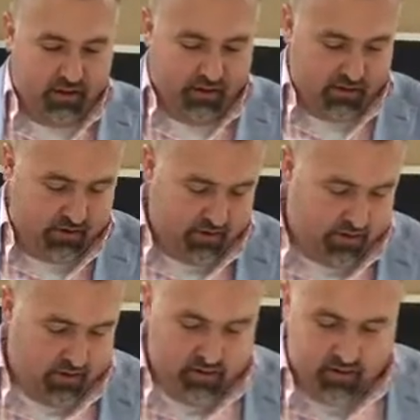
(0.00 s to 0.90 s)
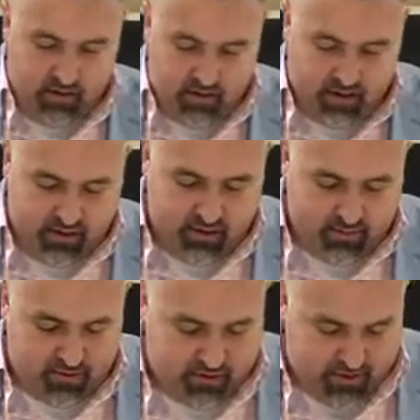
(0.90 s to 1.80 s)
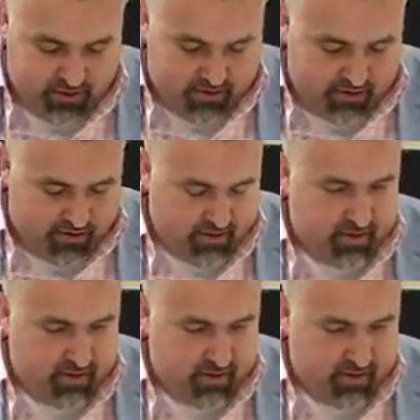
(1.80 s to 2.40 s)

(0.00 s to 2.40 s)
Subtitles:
Okay. Yeah, I know, I'm trying to...